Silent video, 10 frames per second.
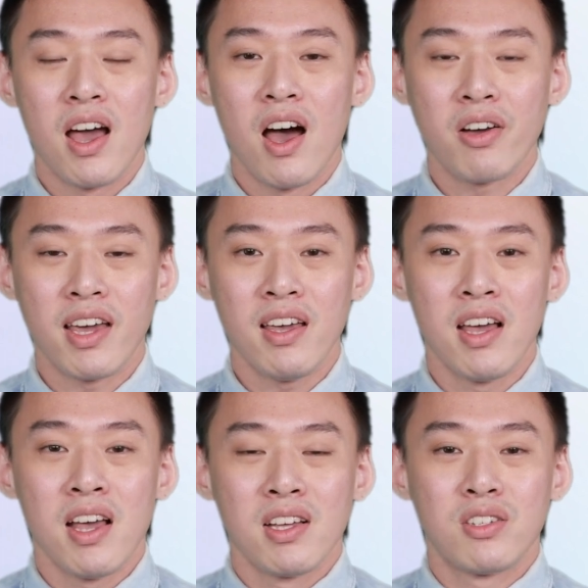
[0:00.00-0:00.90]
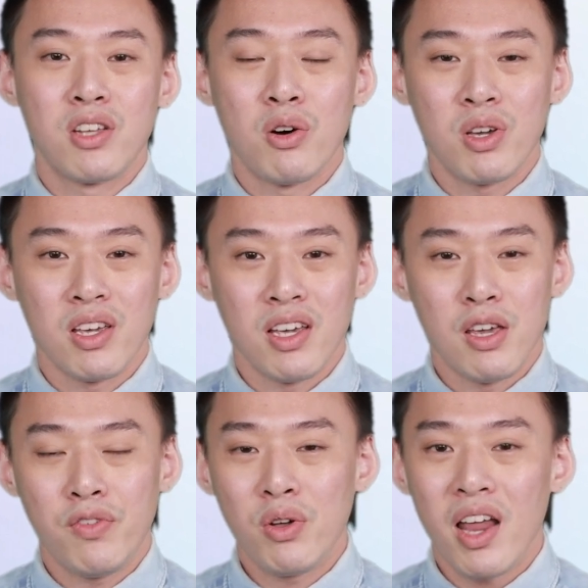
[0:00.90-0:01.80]
Okay, so
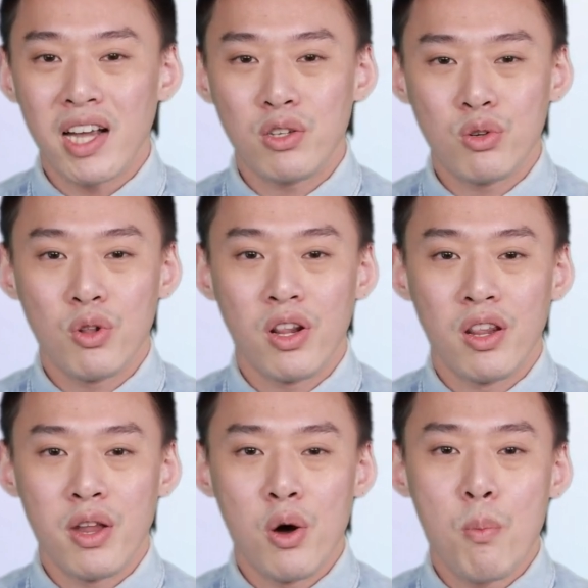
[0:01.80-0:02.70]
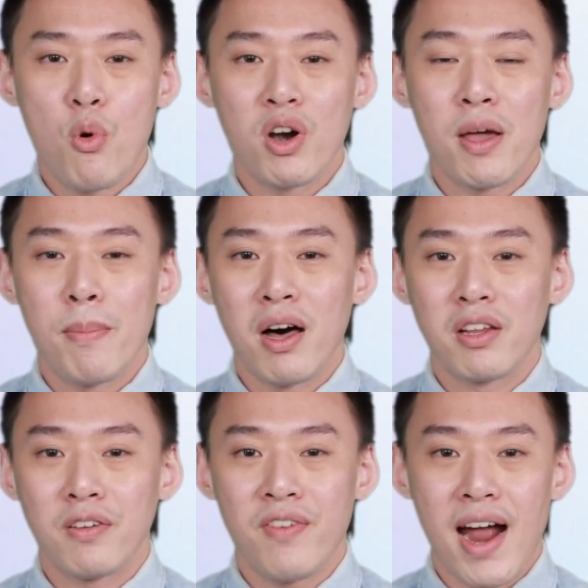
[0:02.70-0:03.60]
if you'd like to know more about
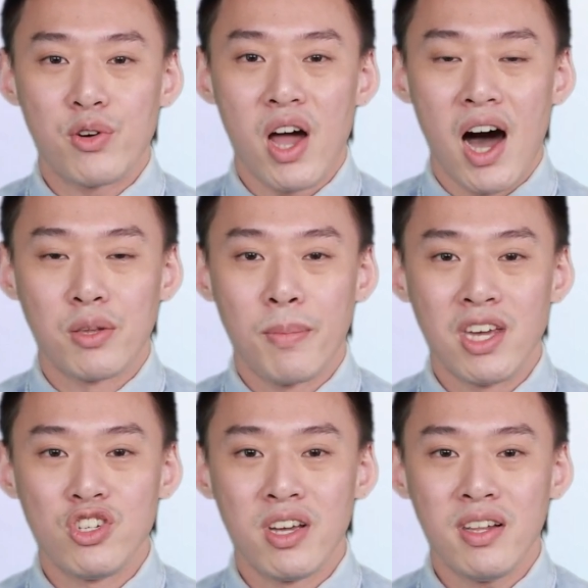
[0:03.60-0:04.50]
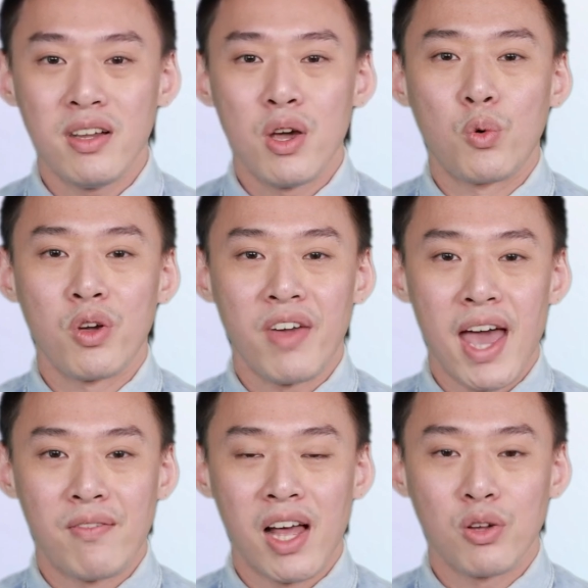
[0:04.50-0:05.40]
the factory automation with
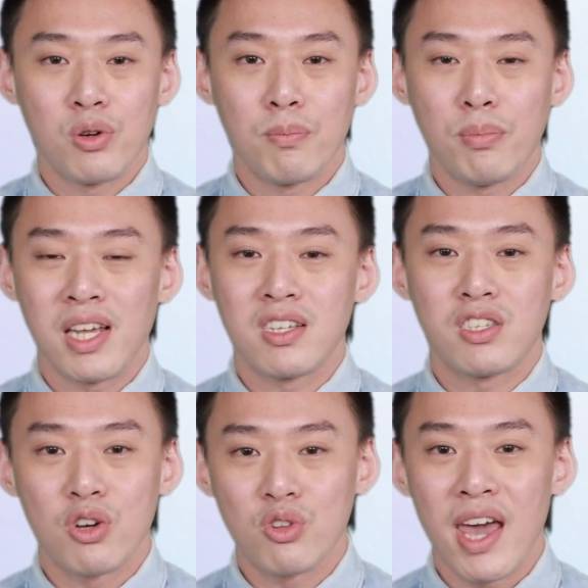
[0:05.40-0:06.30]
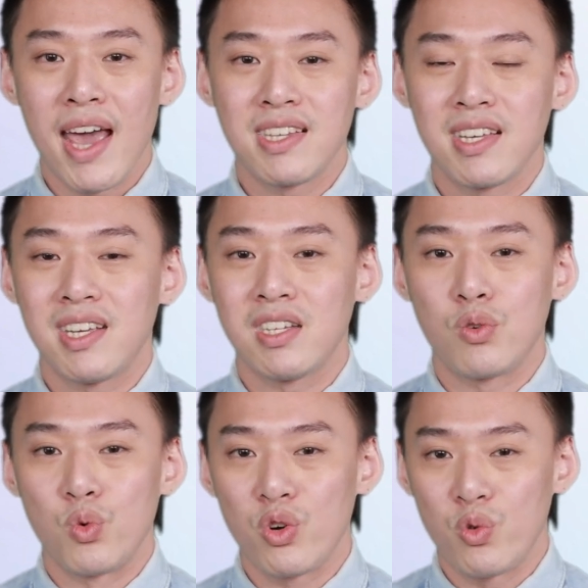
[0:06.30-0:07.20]
Avalue, please don't hesitate
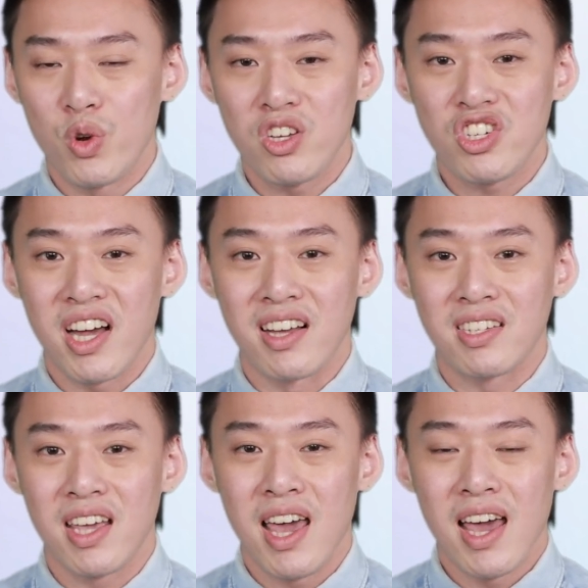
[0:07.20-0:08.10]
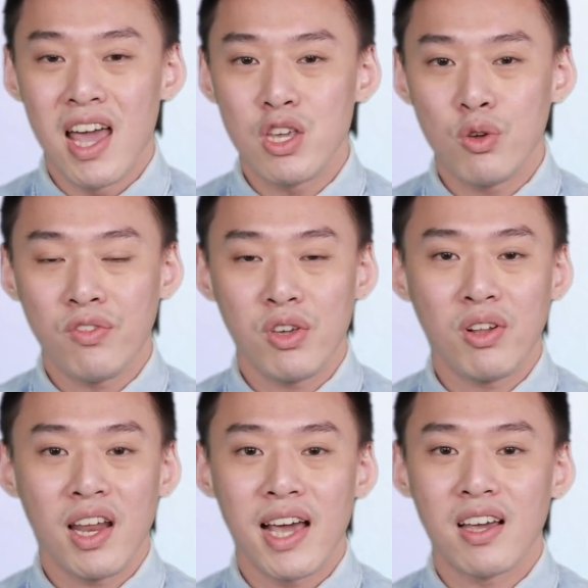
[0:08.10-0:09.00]
to reach us. And if you
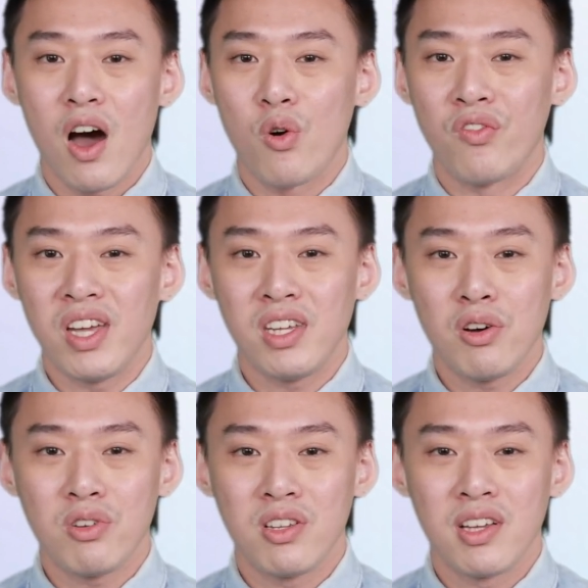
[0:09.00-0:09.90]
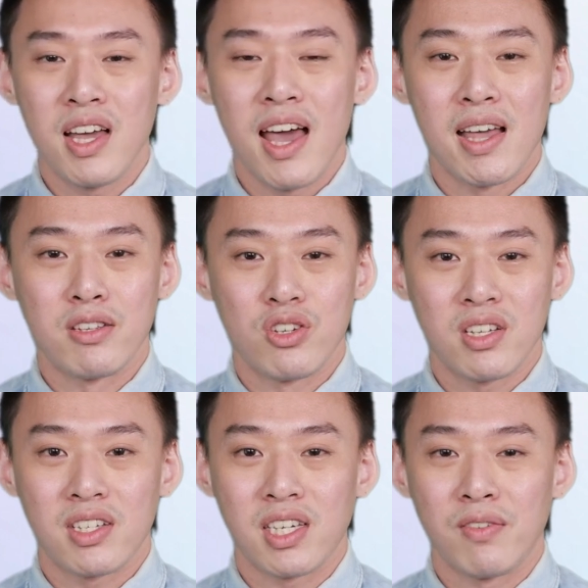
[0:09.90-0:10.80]
like our video, and
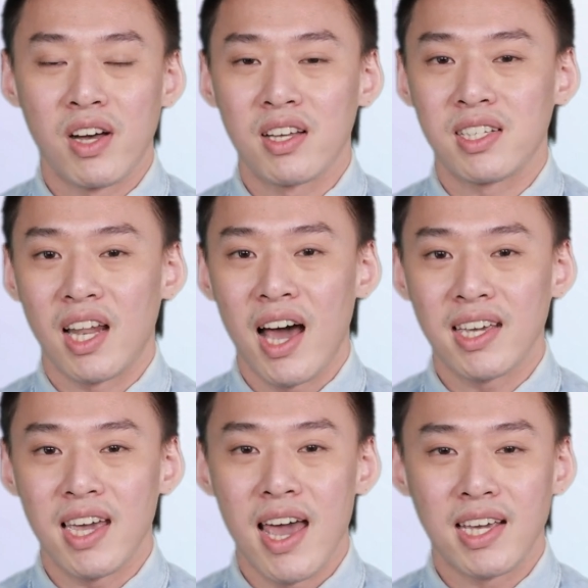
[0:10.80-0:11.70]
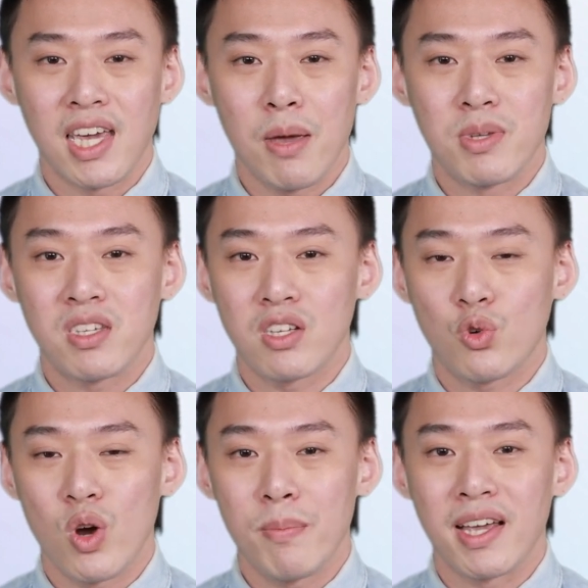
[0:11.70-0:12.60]
just give us a like and keep
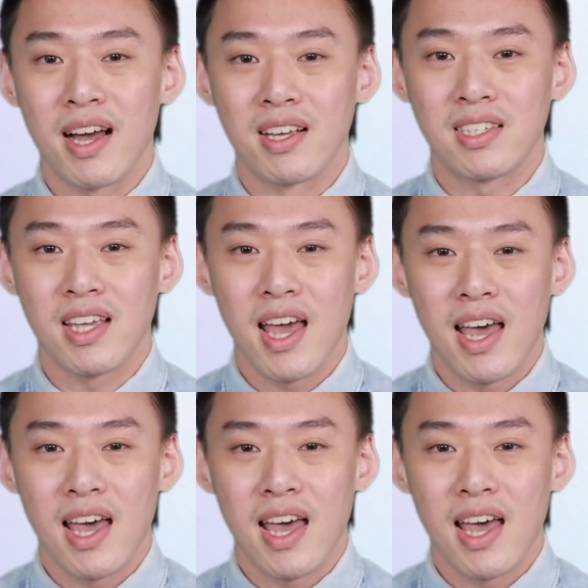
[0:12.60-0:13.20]
subscribing us.